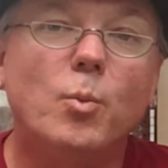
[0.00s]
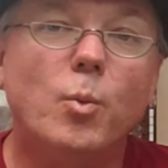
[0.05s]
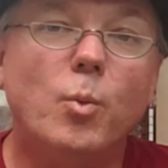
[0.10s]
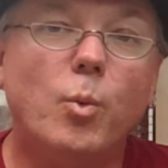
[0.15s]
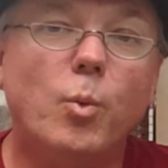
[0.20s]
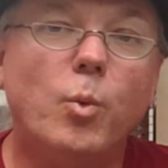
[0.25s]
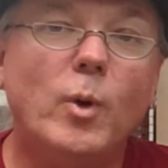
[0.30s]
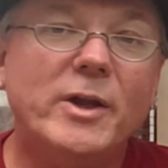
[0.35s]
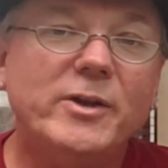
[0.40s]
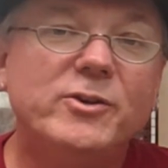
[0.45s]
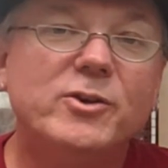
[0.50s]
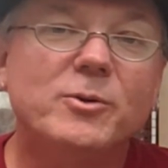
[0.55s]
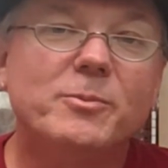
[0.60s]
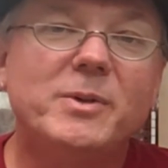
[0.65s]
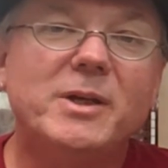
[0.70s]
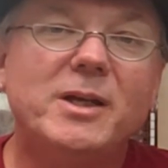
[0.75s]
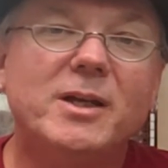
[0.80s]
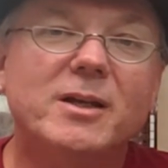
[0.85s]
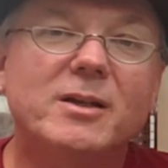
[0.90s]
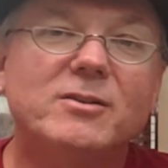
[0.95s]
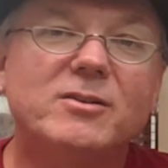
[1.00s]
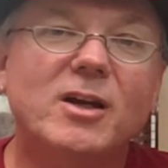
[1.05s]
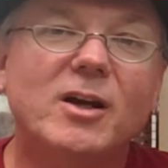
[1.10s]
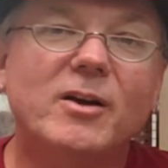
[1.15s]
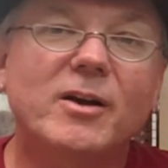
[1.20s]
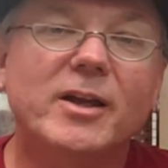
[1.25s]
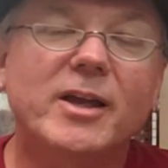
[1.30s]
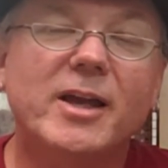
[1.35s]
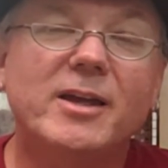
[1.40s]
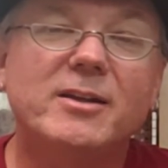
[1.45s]
when you're being
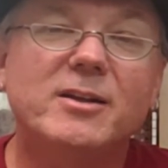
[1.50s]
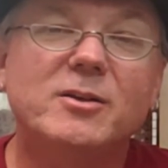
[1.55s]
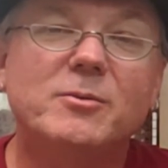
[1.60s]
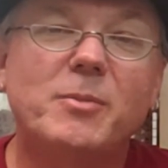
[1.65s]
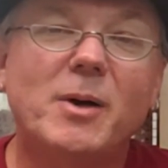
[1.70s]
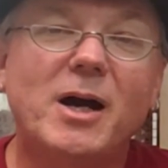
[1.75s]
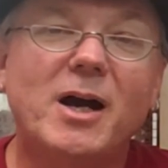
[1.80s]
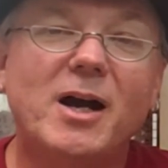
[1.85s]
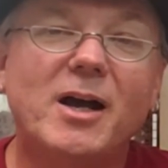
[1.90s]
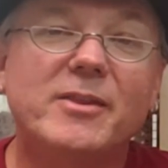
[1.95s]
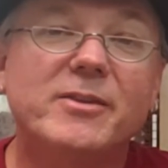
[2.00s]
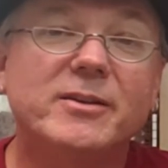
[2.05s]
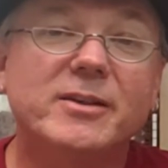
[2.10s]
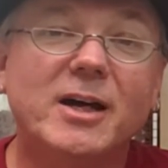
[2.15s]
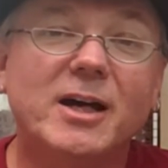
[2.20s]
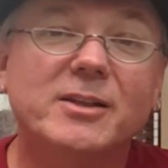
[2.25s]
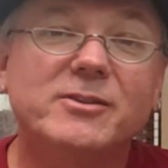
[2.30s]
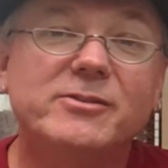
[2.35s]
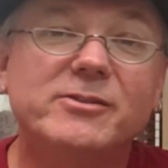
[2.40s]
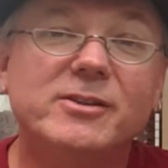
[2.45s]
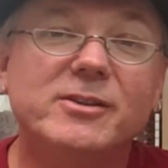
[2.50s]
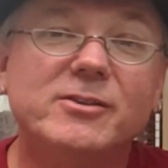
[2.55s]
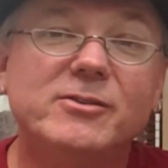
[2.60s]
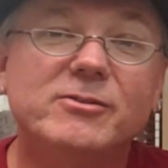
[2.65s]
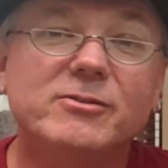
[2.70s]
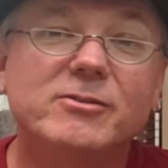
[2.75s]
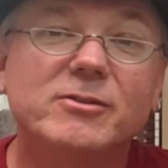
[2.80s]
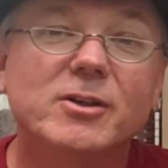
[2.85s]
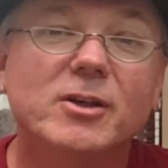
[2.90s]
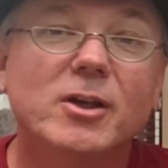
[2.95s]
interrogated by the
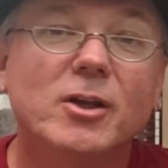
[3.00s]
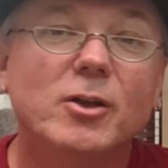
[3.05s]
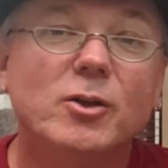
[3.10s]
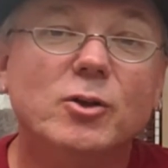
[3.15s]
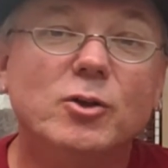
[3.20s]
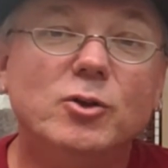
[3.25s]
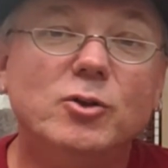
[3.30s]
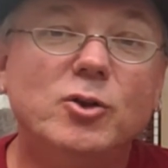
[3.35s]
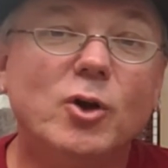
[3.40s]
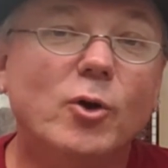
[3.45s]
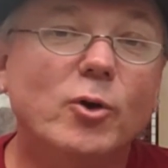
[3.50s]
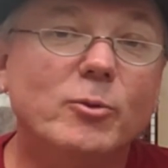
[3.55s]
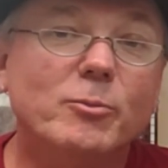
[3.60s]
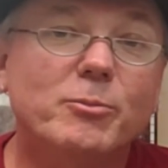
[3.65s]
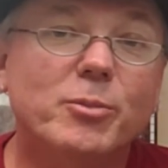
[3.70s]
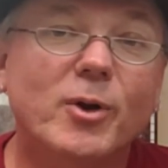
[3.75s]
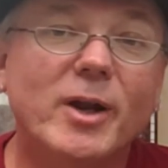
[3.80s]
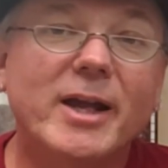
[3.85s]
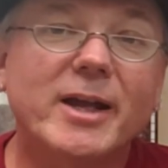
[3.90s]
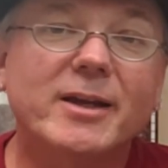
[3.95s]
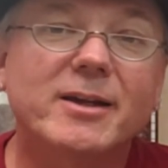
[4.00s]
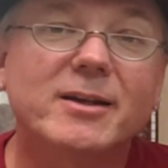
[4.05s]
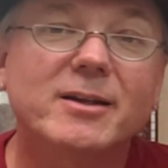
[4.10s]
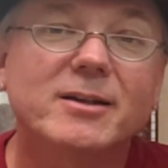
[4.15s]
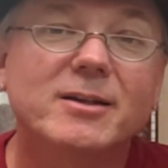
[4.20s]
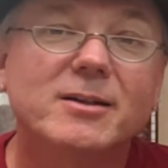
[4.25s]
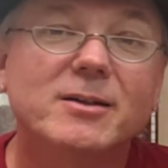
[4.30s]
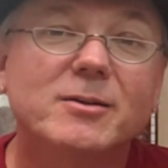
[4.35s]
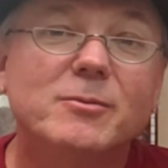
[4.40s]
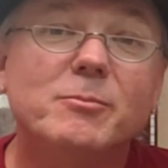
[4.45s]
Nazis, don't break.
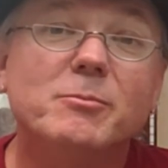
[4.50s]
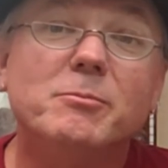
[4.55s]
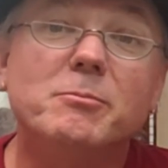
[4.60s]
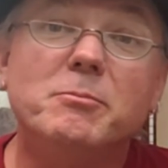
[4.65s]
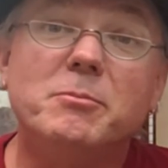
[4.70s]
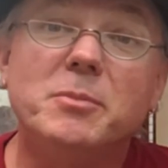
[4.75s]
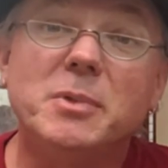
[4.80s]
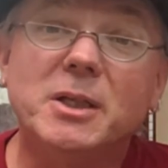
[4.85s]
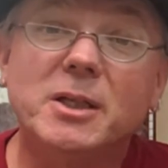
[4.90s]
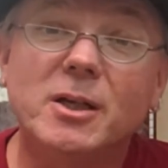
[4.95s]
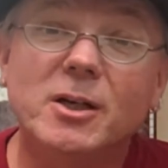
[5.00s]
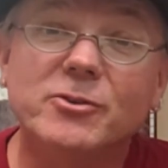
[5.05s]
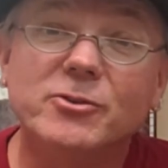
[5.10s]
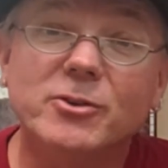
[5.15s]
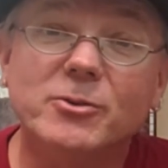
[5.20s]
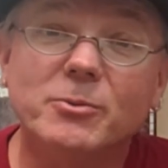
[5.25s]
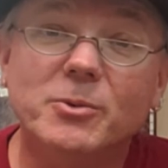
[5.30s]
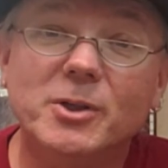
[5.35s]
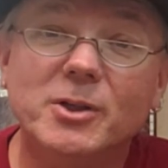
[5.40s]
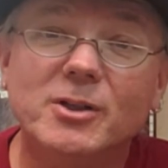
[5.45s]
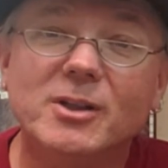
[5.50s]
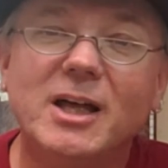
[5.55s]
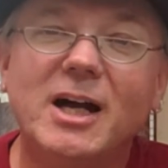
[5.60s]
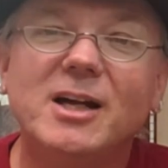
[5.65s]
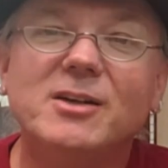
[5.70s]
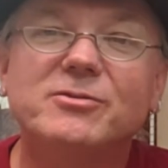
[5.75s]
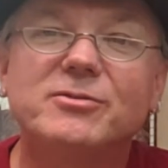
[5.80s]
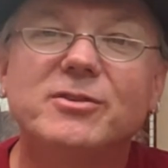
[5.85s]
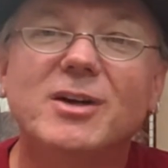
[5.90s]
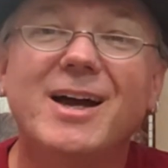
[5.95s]
Because in real
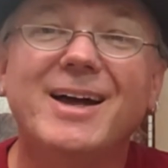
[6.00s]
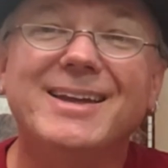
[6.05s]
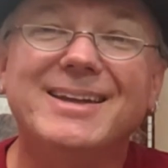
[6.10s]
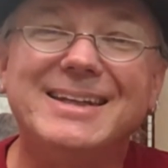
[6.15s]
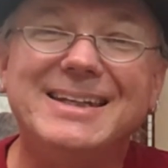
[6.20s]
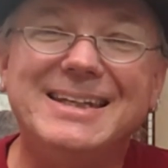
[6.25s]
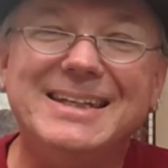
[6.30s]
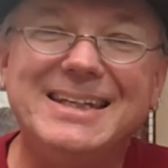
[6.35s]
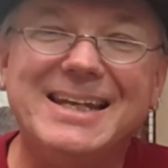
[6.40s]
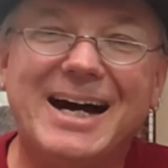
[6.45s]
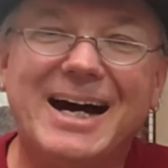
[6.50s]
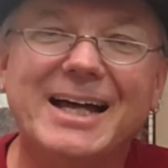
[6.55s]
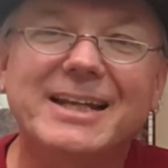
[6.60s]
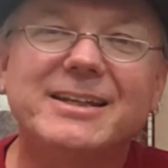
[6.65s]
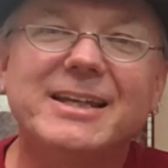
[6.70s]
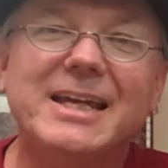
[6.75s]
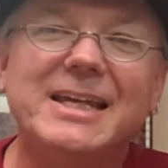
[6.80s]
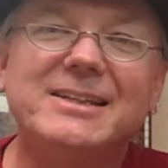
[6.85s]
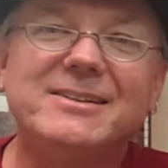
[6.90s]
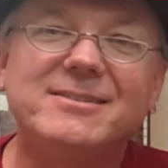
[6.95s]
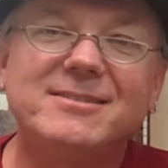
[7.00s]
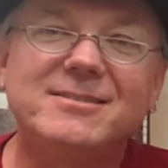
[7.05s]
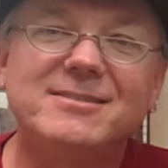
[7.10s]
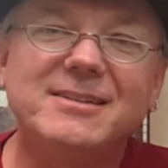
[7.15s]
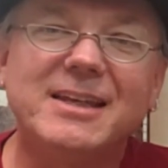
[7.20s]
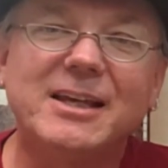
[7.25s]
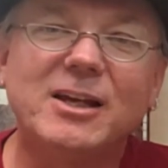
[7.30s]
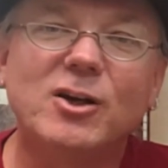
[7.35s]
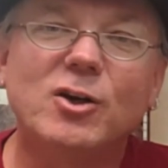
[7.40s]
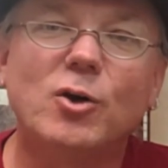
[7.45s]
life, not a
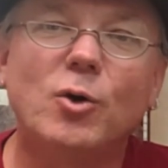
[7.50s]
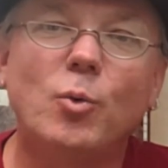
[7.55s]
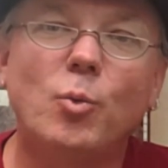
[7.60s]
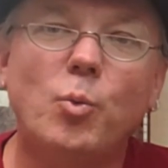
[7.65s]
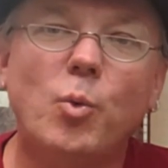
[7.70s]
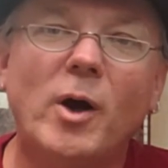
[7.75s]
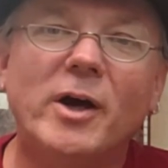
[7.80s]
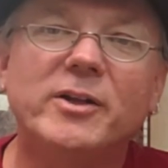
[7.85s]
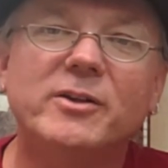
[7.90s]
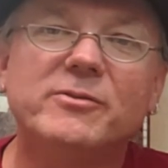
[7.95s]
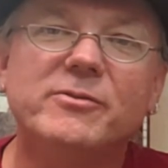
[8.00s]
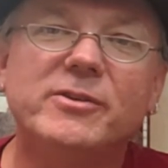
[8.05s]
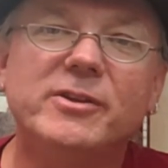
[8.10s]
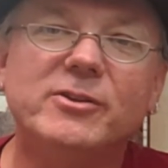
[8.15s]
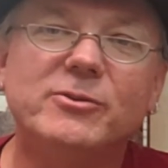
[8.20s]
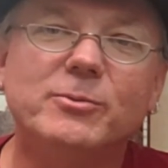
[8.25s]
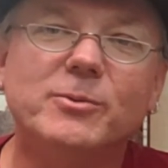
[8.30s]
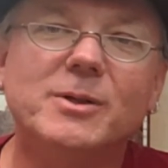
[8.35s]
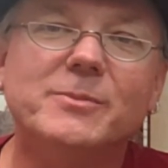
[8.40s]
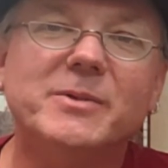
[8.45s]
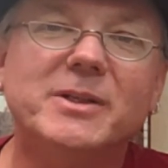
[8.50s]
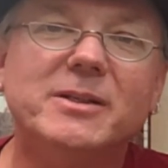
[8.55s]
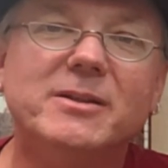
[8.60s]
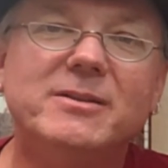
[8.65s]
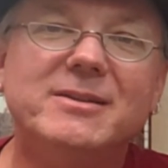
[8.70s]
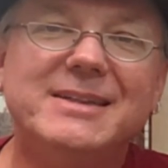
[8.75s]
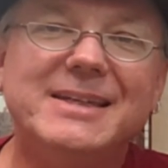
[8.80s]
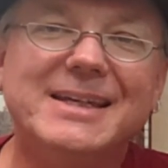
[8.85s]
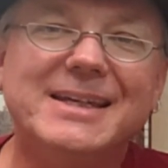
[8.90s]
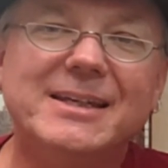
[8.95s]
single one of these women
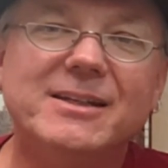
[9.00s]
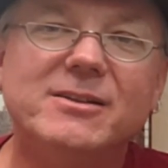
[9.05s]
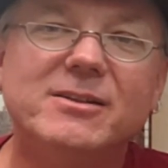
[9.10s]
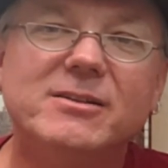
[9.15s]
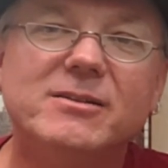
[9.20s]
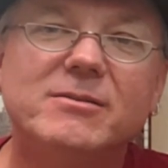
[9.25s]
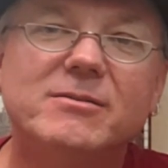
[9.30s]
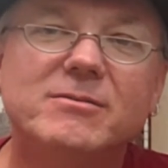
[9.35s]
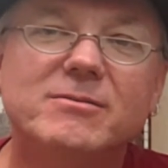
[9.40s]
did.